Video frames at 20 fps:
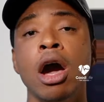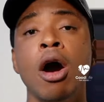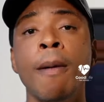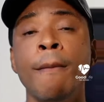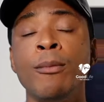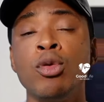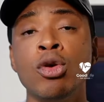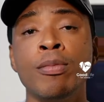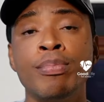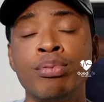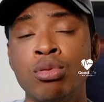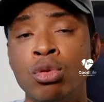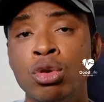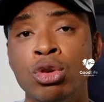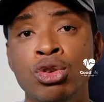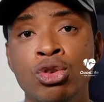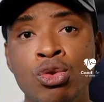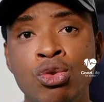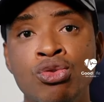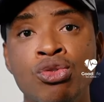They help you
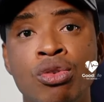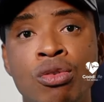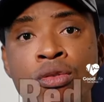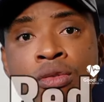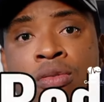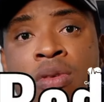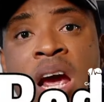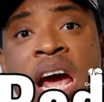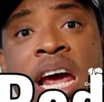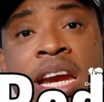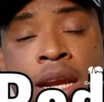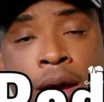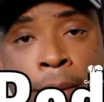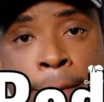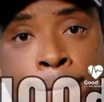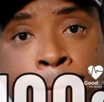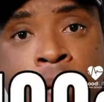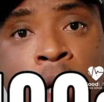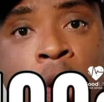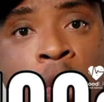produce
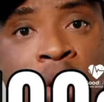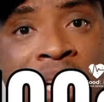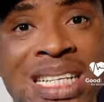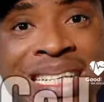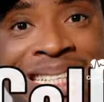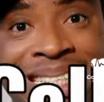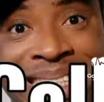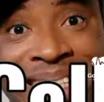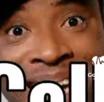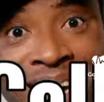red blood